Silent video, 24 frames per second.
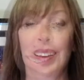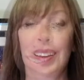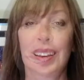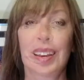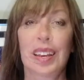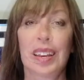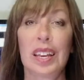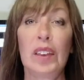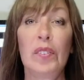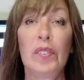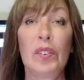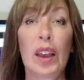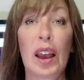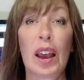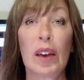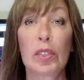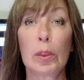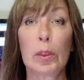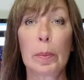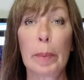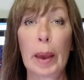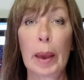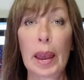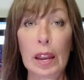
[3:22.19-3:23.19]
If you have the
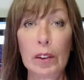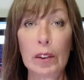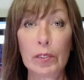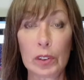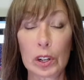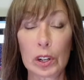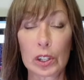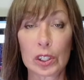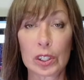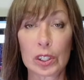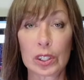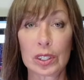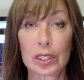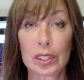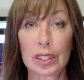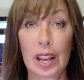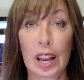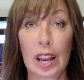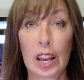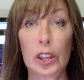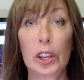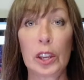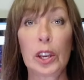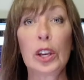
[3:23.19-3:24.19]
paid version,
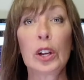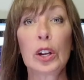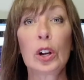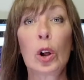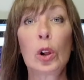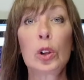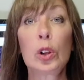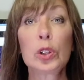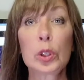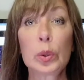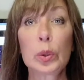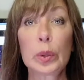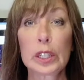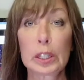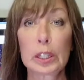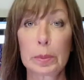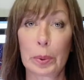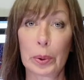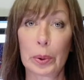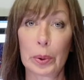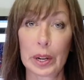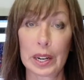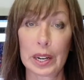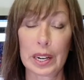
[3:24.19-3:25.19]
you can also
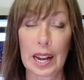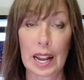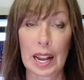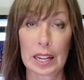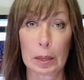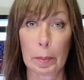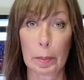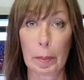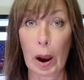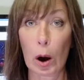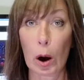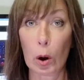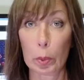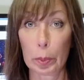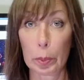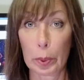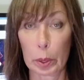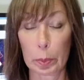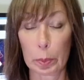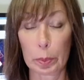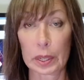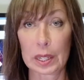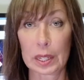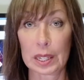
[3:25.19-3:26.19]
export it as a PowerPoint
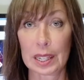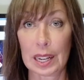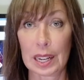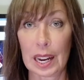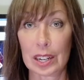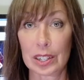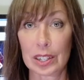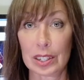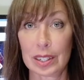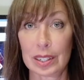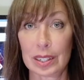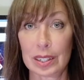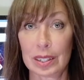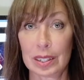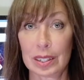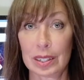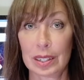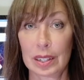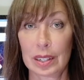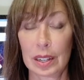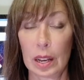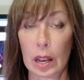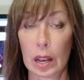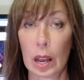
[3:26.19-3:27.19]
presentation.
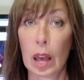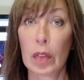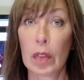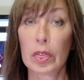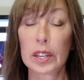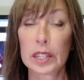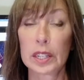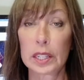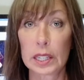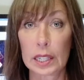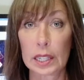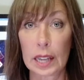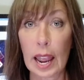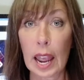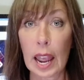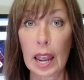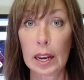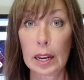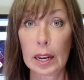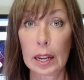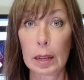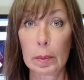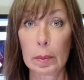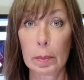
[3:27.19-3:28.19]
This is
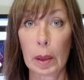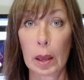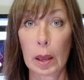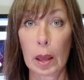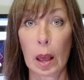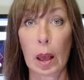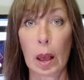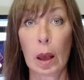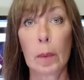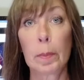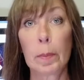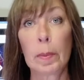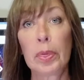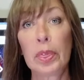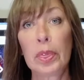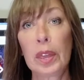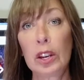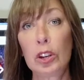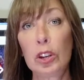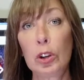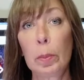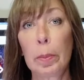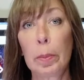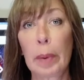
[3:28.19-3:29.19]
handy, but then
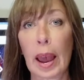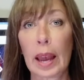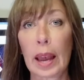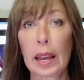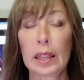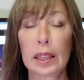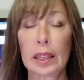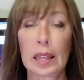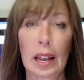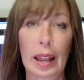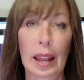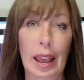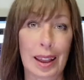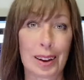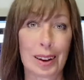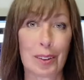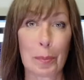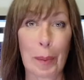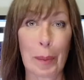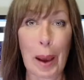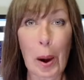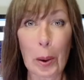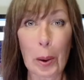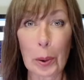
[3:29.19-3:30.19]
you're back in the land of
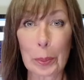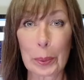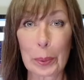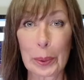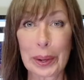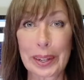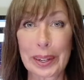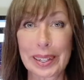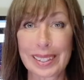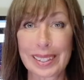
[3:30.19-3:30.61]
PowerPoint.